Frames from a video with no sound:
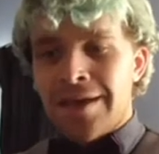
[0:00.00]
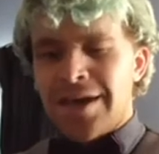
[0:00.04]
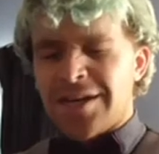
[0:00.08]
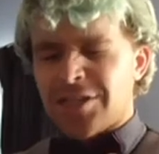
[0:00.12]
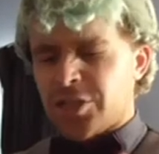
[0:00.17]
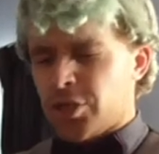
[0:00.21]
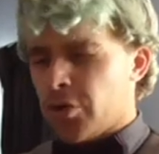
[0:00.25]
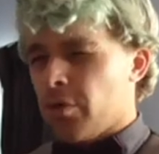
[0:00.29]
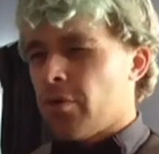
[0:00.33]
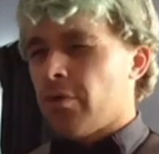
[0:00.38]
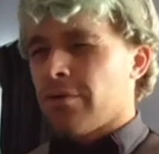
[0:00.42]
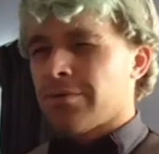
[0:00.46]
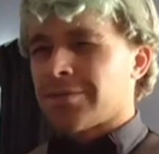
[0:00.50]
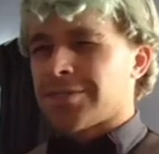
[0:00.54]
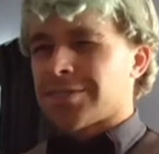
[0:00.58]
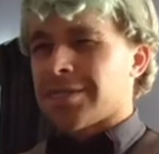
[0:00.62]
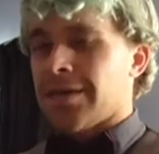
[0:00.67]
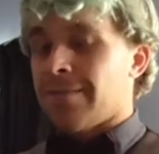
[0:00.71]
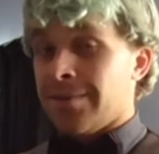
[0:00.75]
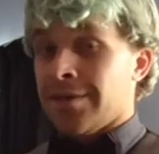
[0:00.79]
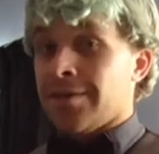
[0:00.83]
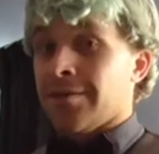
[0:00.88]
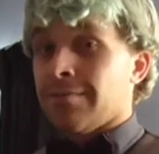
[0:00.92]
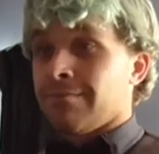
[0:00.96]
Shoe horns
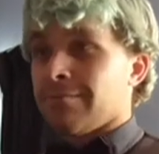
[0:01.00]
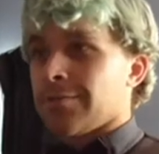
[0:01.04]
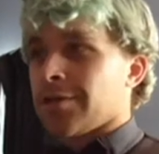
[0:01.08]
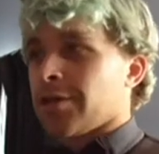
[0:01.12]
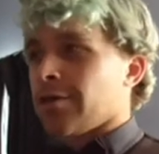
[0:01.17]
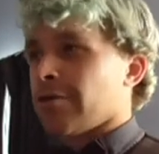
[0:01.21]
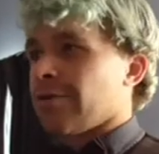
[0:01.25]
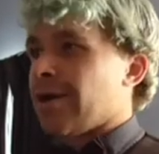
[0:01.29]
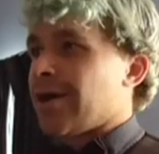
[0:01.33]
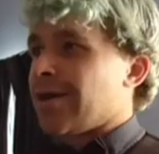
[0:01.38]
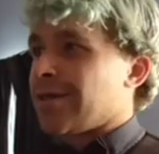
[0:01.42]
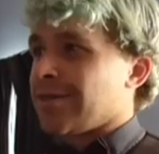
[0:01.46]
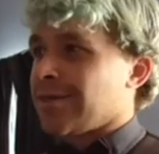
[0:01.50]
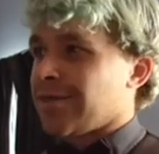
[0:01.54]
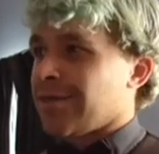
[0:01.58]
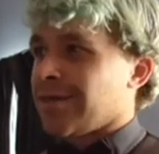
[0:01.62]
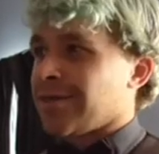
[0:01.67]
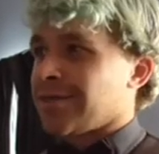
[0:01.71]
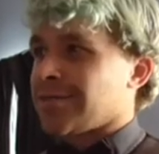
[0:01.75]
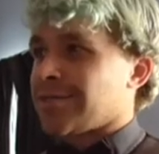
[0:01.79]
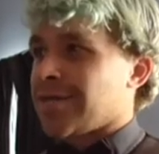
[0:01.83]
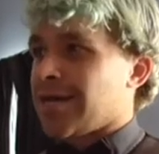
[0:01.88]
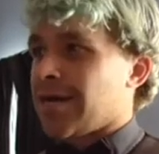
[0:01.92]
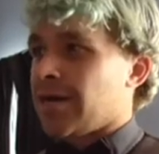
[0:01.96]
can be great
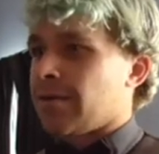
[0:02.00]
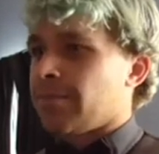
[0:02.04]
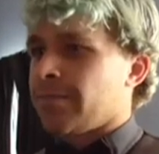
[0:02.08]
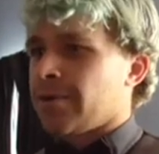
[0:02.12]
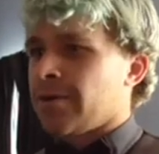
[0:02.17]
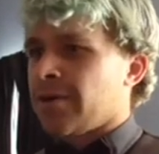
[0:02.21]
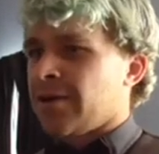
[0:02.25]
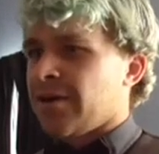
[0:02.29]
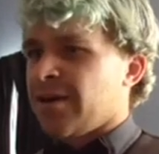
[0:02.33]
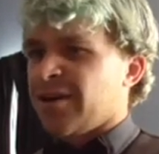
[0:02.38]
things to help.